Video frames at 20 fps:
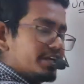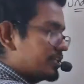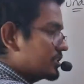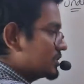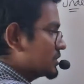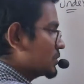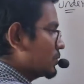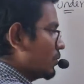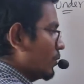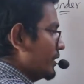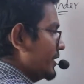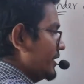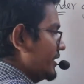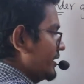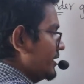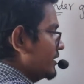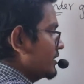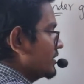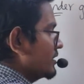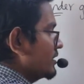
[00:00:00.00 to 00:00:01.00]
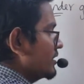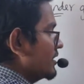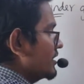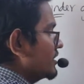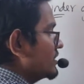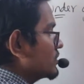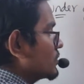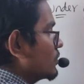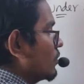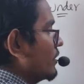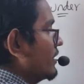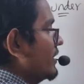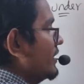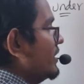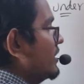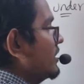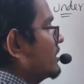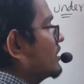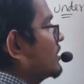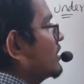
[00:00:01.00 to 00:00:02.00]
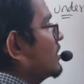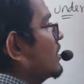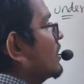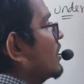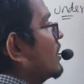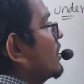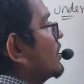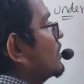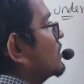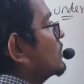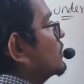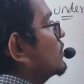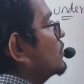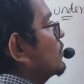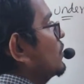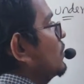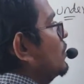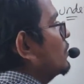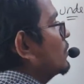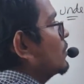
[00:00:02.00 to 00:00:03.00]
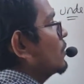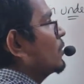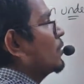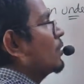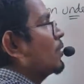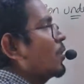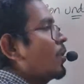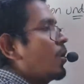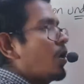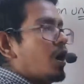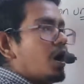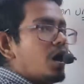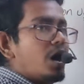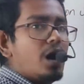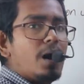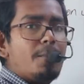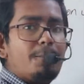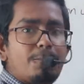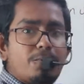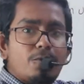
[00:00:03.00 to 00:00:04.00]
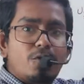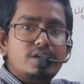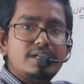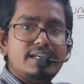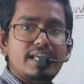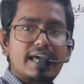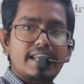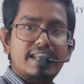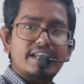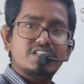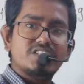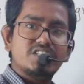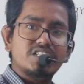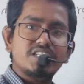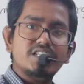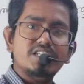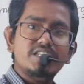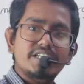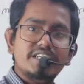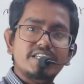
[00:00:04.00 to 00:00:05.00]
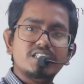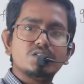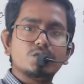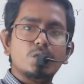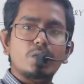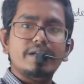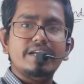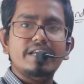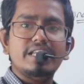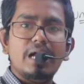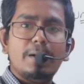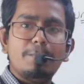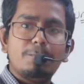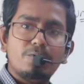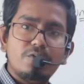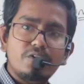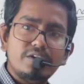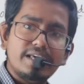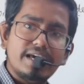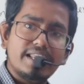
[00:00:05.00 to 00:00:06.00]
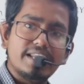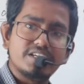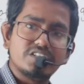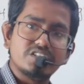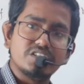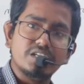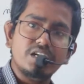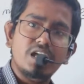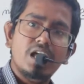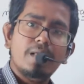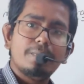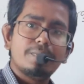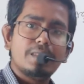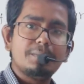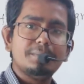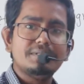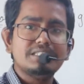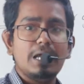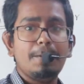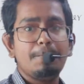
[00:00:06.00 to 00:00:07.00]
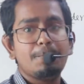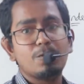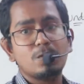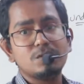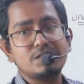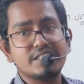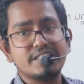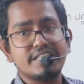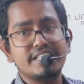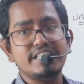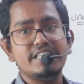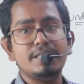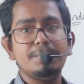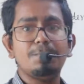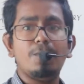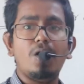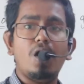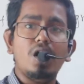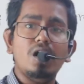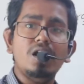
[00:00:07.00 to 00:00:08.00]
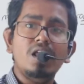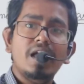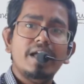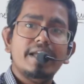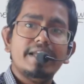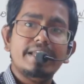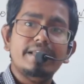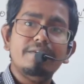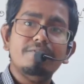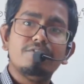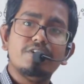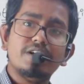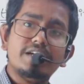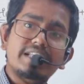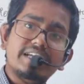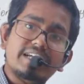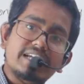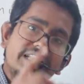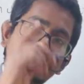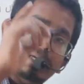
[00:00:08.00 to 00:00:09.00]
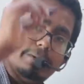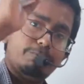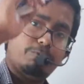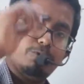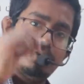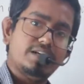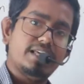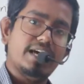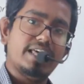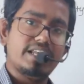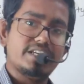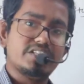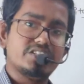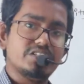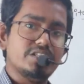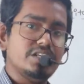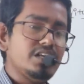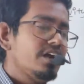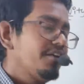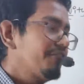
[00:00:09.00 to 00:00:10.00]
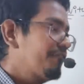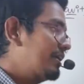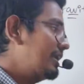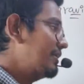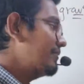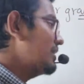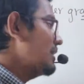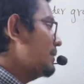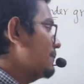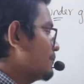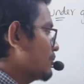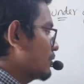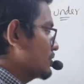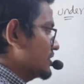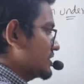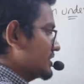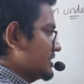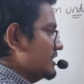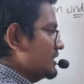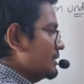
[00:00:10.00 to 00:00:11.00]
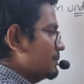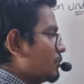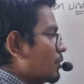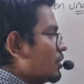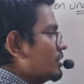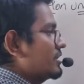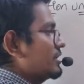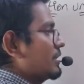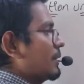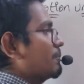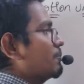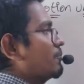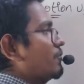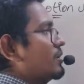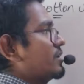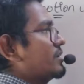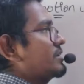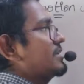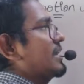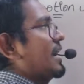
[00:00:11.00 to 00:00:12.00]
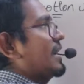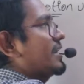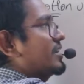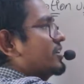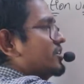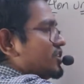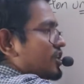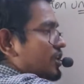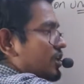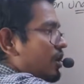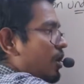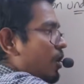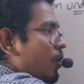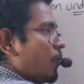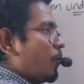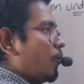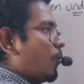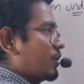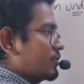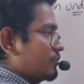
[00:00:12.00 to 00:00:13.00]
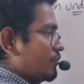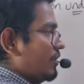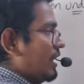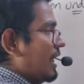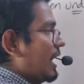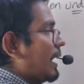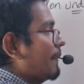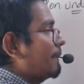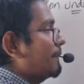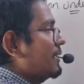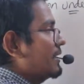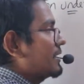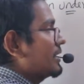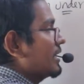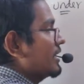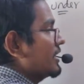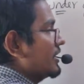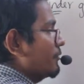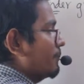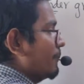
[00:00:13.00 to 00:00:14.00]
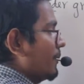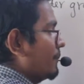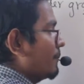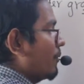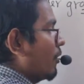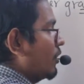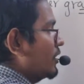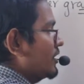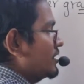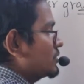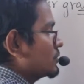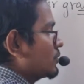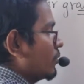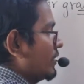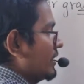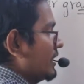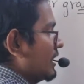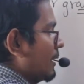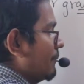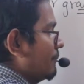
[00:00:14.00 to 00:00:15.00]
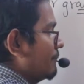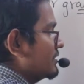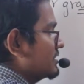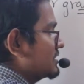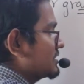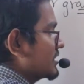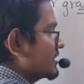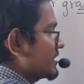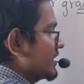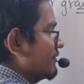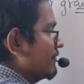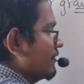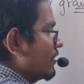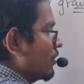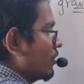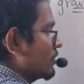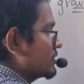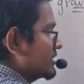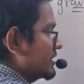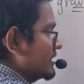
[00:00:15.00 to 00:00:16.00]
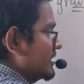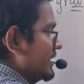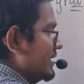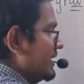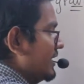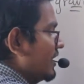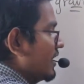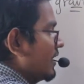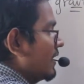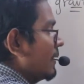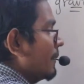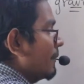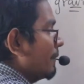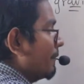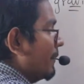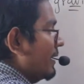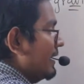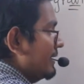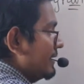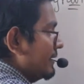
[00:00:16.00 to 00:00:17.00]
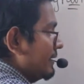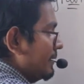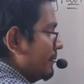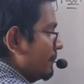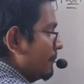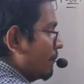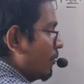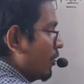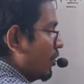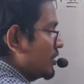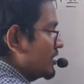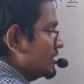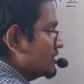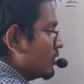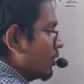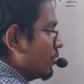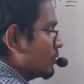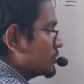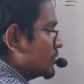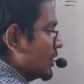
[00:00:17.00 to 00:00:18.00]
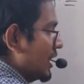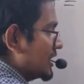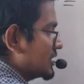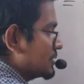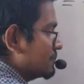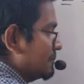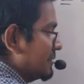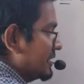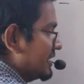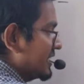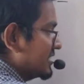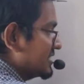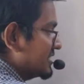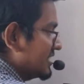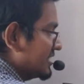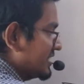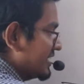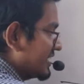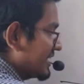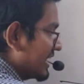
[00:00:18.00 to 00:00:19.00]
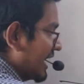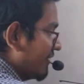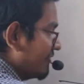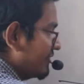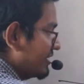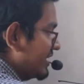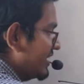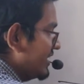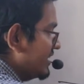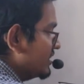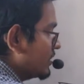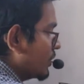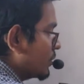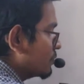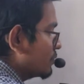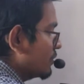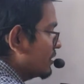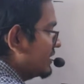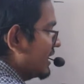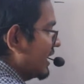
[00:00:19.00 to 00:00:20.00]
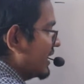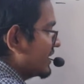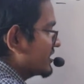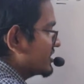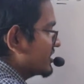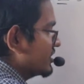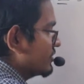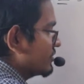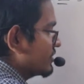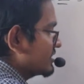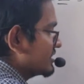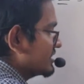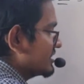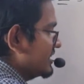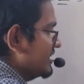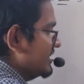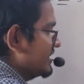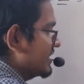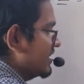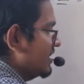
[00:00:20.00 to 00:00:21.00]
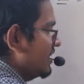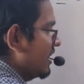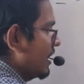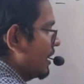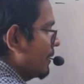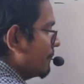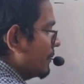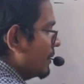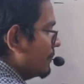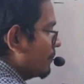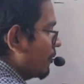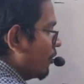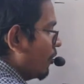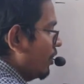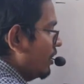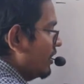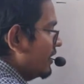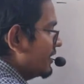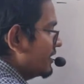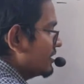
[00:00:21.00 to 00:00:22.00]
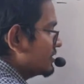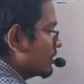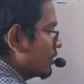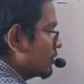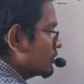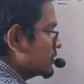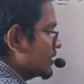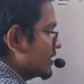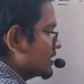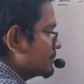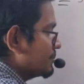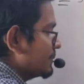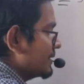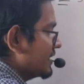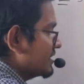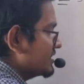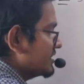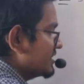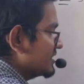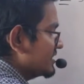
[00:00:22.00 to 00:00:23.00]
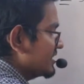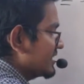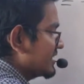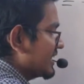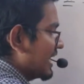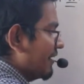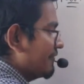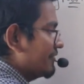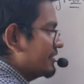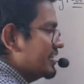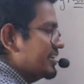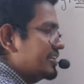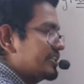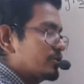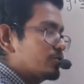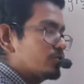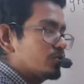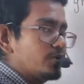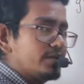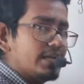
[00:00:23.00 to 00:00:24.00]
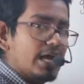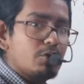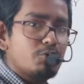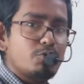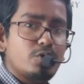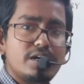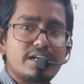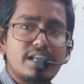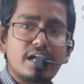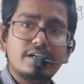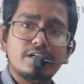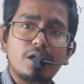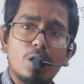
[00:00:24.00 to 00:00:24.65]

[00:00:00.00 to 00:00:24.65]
is going to upward direction. It is going in upward direction. That means I am projecting the ball in vertically upward direction. Whenever I am projecting the ball in upward direction, what will happen? If my ball is going up with certain velocity, my ball is also experiencing the gravity in downward direction. You can see here, my ball is also experiencing the gravity due to downward